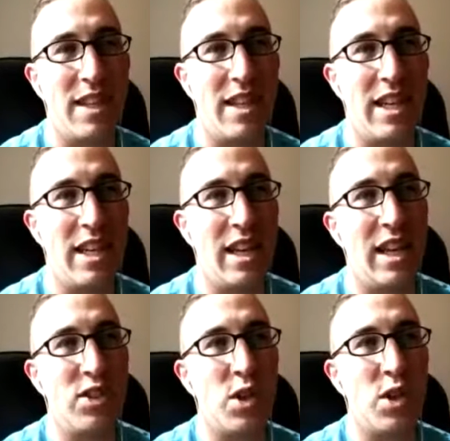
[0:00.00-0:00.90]
its
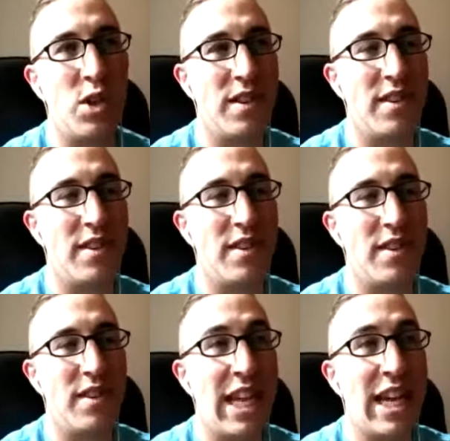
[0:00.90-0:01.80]
own,
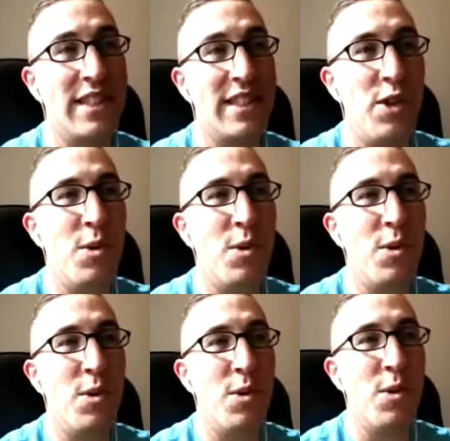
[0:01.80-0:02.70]
that's the new ultimate
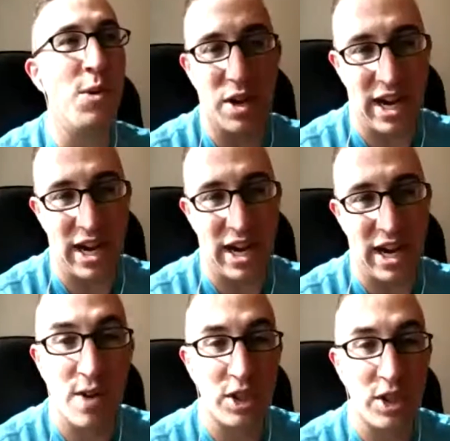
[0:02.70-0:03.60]
authority, I guess, for
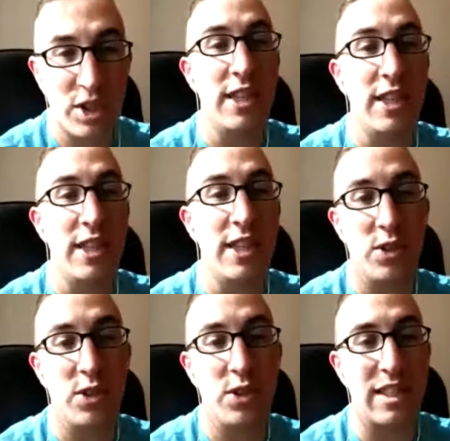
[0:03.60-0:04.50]
judging intelligence is the
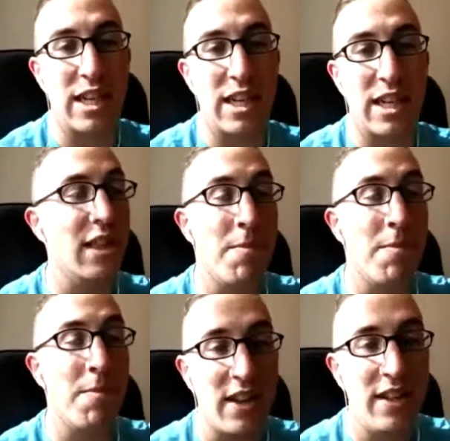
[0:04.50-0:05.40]
test. Not the man